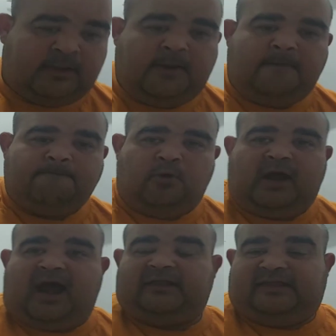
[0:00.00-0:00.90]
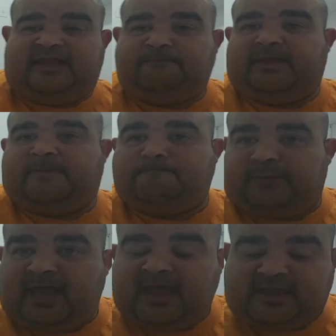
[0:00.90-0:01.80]
Mona Ali being
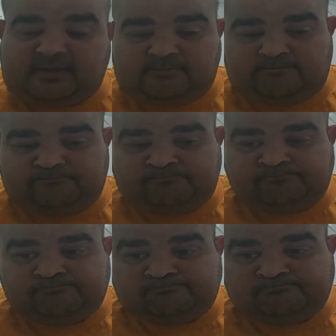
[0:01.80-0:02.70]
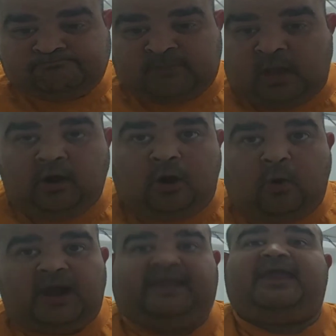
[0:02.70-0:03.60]
Blade, who
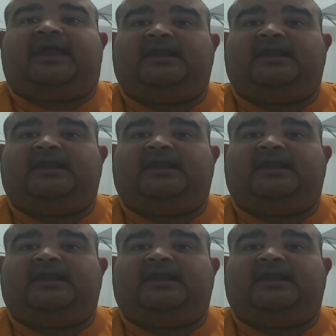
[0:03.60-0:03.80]
again